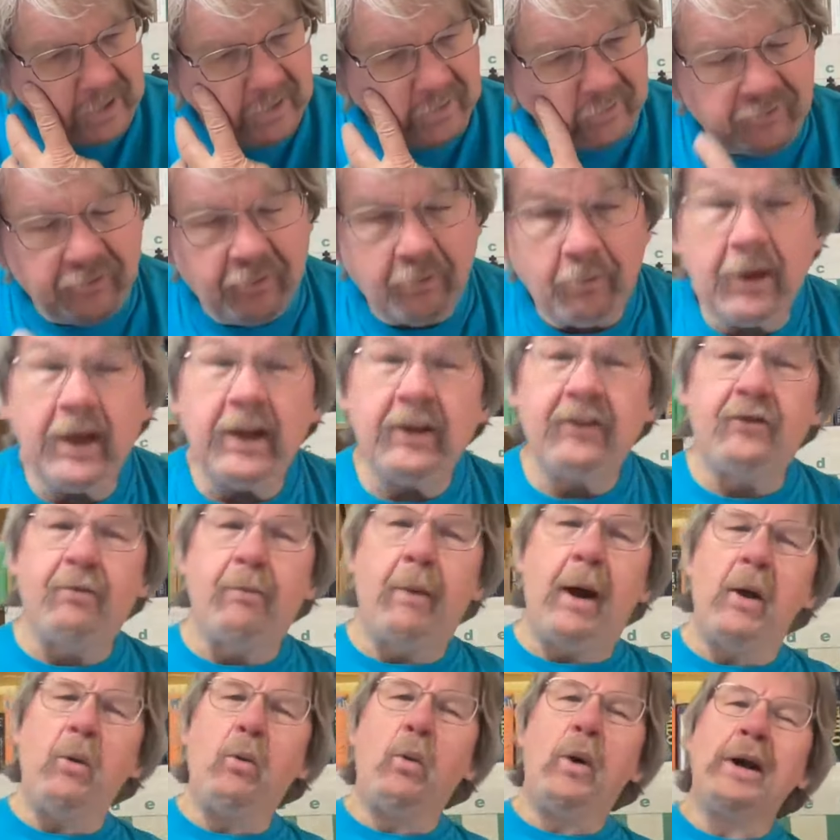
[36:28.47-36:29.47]
it's it's
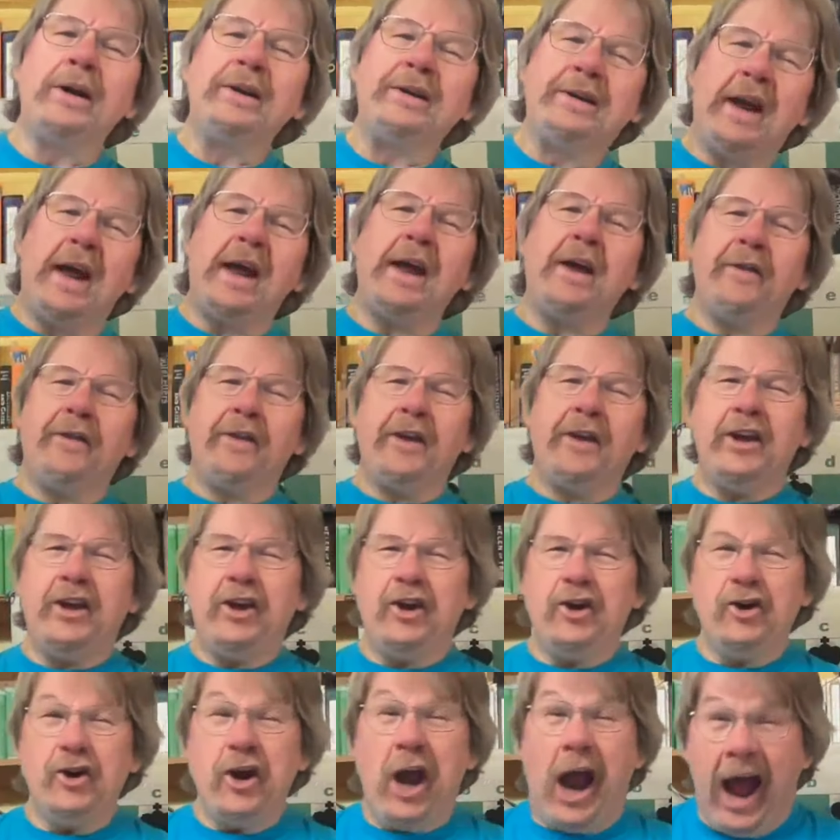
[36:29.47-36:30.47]
my one day of the
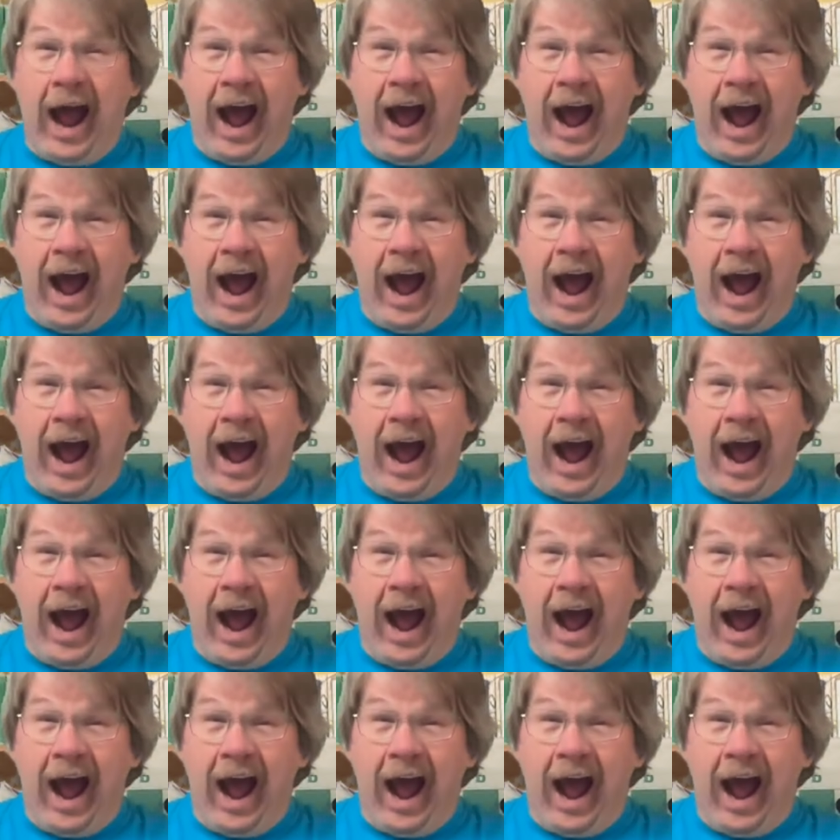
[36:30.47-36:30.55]
year